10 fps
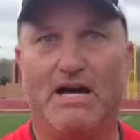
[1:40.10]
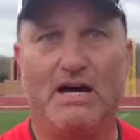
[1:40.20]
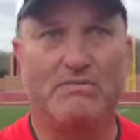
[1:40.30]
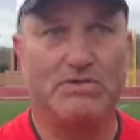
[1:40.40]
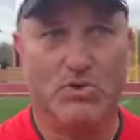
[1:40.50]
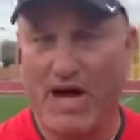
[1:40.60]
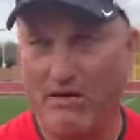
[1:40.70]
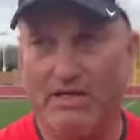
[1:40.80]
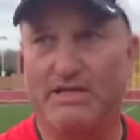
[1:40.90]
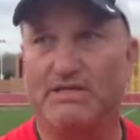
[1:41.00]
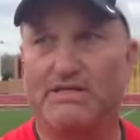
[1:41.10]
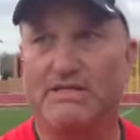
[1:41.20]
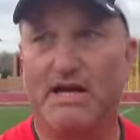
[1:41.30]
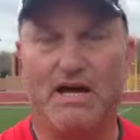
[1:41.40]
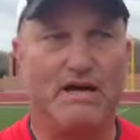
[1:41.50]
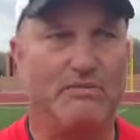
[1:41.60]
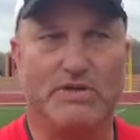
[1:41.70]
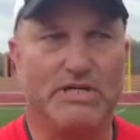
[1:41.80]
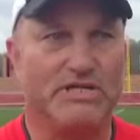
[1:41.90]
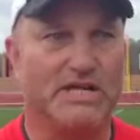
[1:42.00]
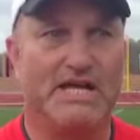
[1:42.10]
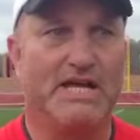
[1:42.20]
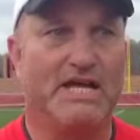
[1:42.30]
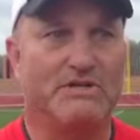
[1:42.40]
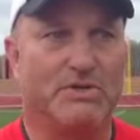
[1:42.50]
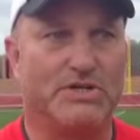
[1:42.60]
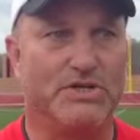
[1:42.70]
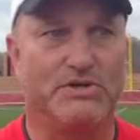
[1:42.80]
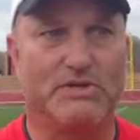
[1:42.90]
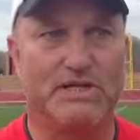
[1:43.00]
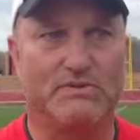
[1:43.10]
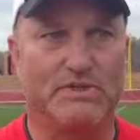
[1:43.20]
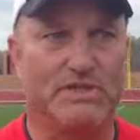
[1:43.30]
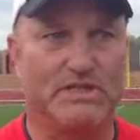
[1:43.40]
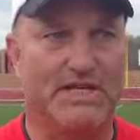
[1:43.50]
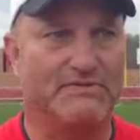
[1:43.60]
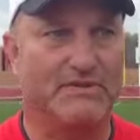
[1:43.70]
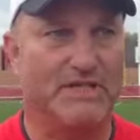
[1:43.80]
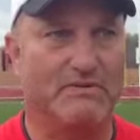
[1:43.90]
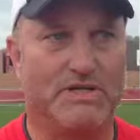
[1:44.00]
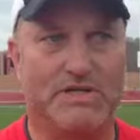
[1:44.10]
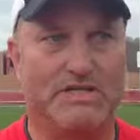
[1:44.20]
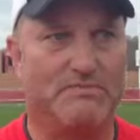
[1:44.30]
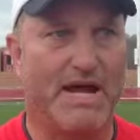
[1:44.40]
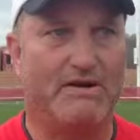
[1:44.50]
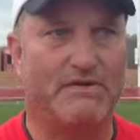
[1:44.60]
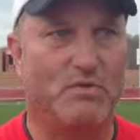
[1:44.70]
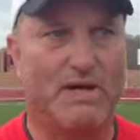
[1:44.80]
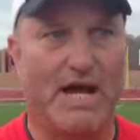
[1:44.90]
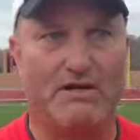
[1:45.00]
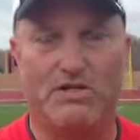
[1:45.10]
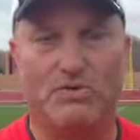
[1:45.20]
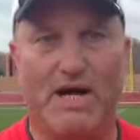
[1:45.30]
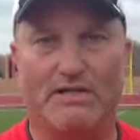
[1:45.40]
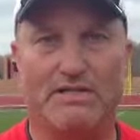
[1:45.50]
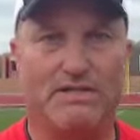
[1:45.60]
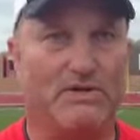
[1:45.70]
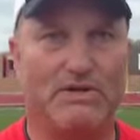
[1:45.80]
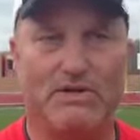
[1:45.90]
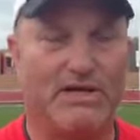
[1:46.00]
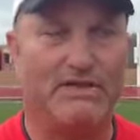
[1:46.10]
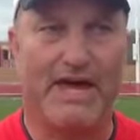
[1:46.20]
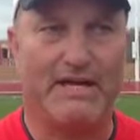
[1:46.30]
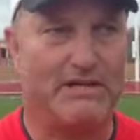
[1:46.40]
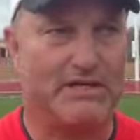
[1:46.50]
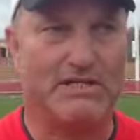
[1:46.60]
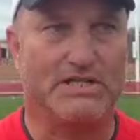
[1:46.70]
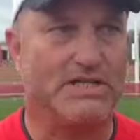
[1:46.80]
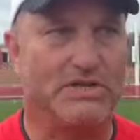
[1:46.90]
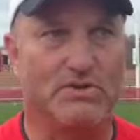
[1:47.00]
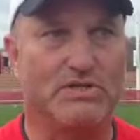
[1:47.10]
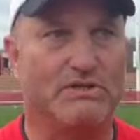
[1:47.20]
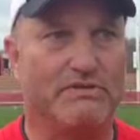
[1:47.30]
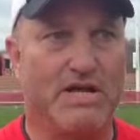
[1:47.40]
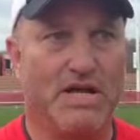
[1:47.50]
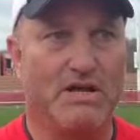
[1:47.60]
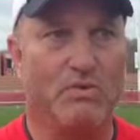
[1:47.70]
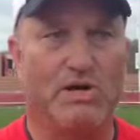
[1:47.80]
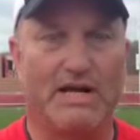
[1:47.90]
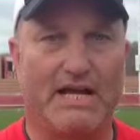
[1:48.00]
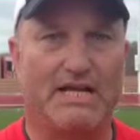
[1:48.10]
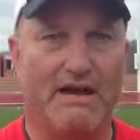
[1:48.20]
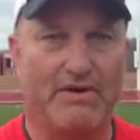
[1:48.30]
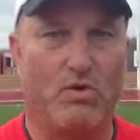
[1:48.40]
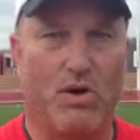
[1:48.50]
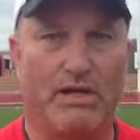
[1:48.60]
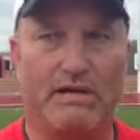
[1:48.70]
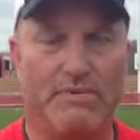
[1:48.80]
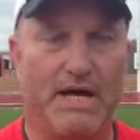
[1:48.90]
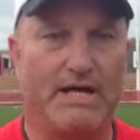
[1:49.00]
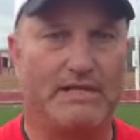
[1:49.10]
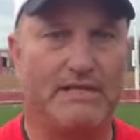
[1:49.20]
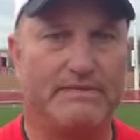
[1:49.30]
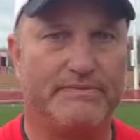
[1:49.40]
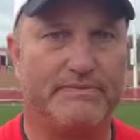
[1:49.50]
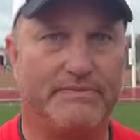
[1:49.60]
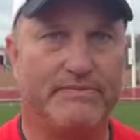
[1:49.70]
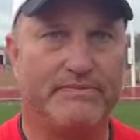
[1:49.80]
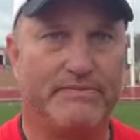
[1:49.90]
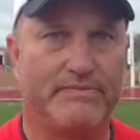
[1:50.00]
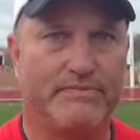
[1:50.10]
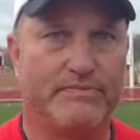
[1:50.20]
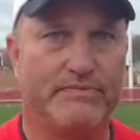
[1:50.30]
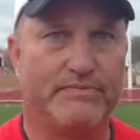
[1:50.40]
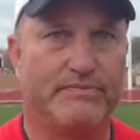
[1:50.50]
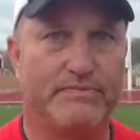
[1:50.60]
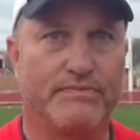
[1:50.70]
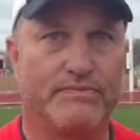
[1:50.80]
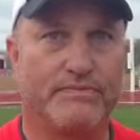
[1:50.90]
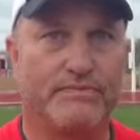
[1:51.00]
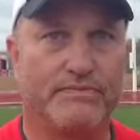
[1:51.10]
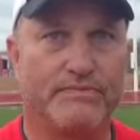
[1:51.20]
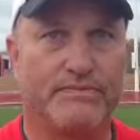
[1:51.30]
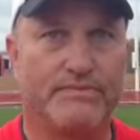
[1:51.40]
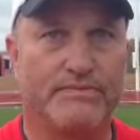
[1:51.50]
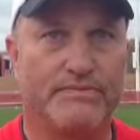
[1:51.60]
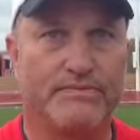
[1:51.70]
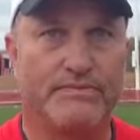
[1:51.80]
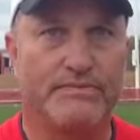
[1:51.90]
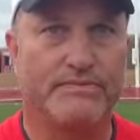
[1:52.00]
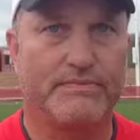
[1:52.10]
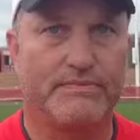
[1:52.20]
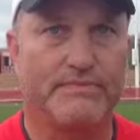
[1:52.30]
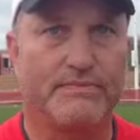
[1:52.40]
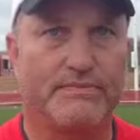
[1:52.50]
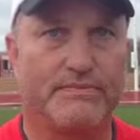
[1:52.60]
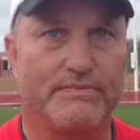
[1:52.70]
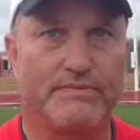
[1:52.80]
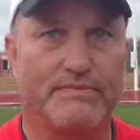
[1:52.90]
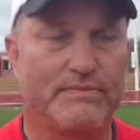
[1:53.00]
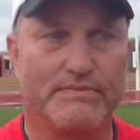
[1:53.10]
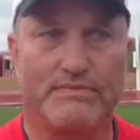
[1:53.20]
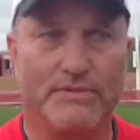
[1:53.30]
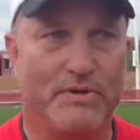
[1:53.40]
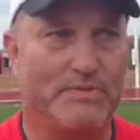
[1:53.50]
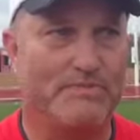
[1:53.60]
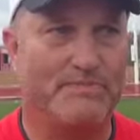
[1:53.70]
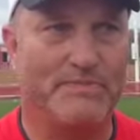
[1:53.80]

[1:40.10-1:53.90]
um, two out hits. Uh, we just that's what you do. That's what a successful team. It doesn't matter if it's one out or two outs. You don't look at that, and you're just continuously working on you having quality at bats. If someone would have told you that you would have gone 13 and 6 without Olivia Moon, nope,